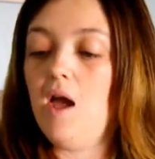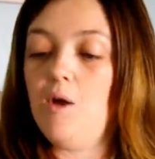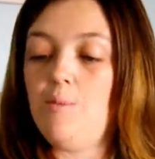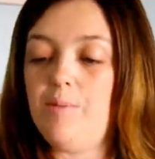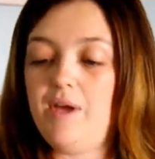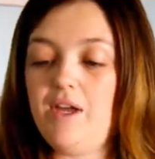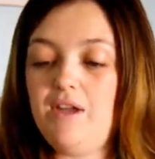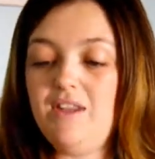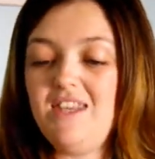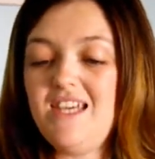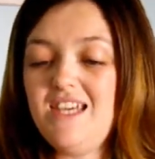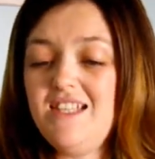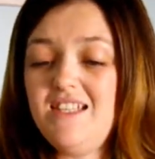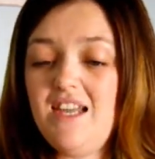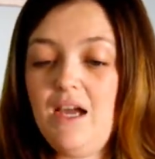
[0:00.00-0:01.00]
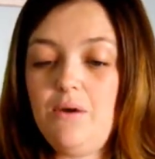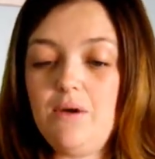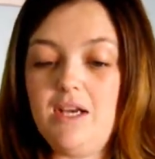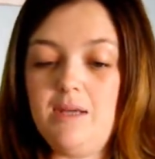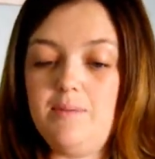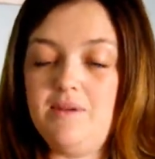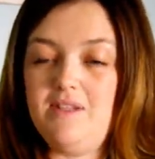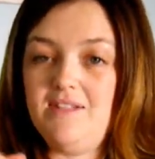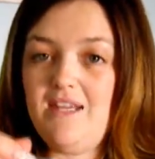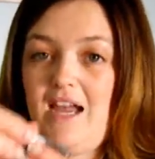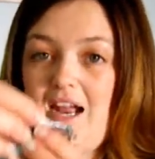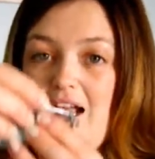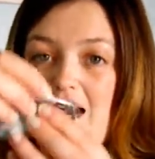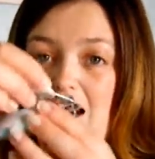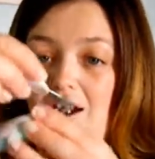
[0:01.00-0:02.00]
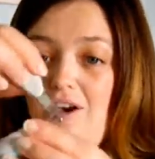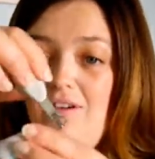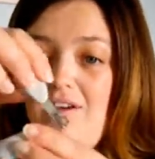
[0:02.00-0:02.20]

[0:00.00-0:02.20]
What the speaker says: but these nail clippers are